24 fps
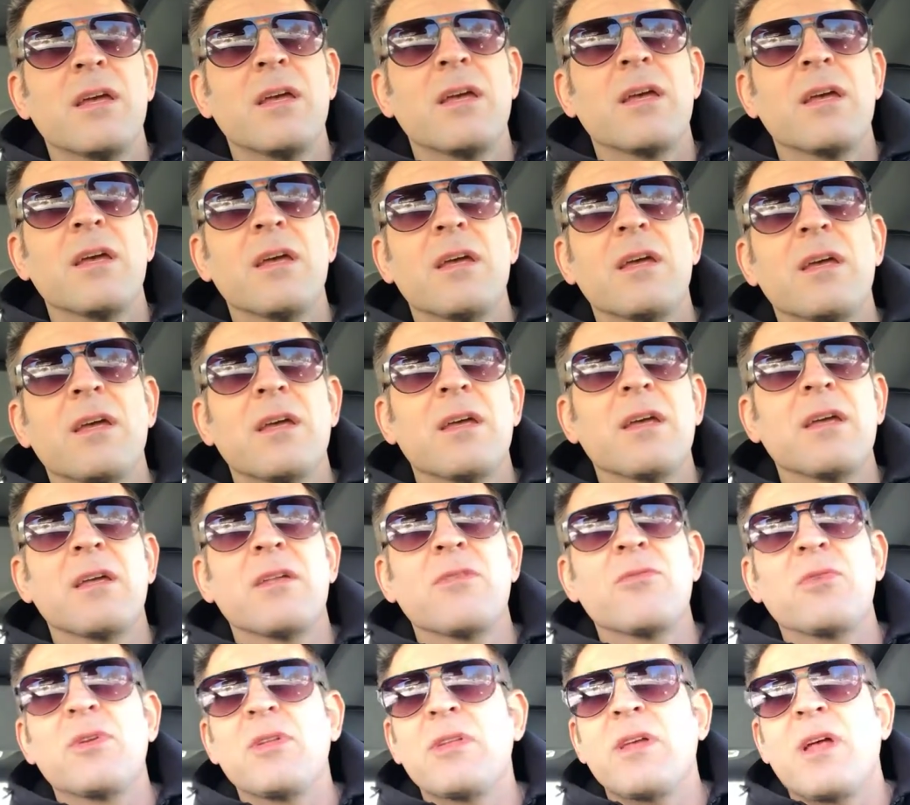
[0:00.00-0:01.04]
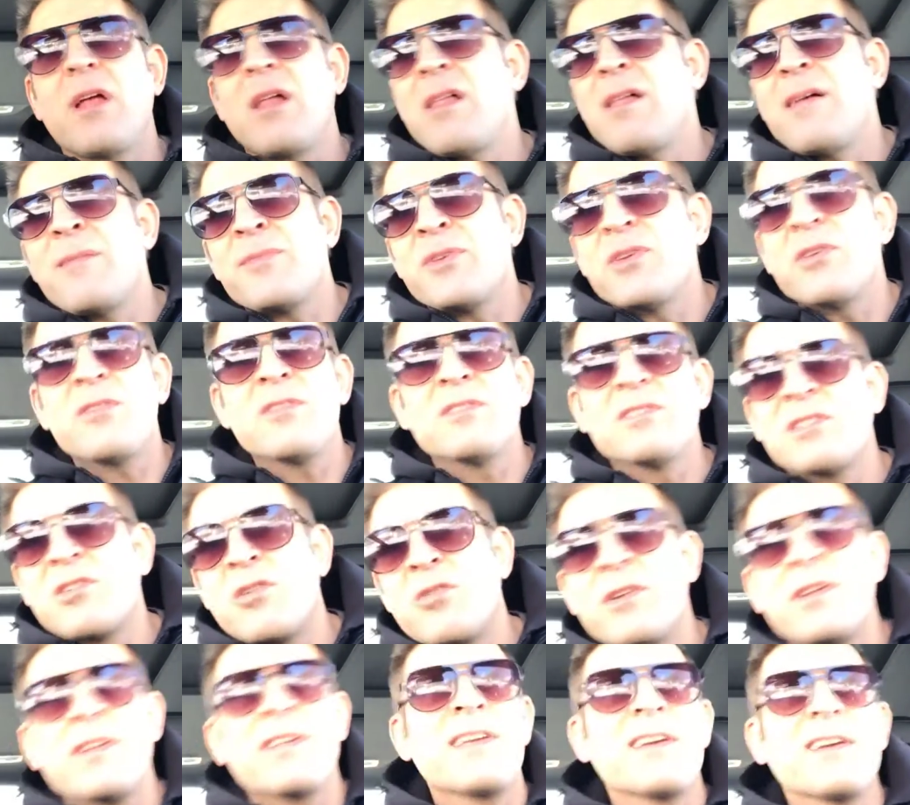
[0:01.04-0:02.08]
And really all I'm doing is
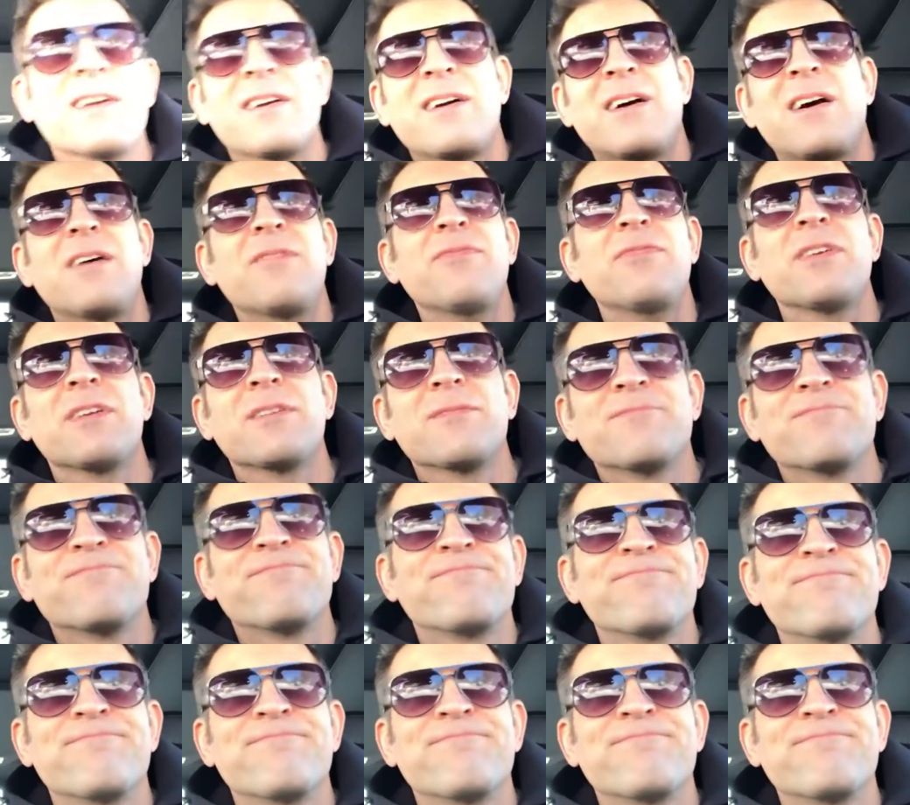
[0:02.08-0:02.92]
going to get coffee.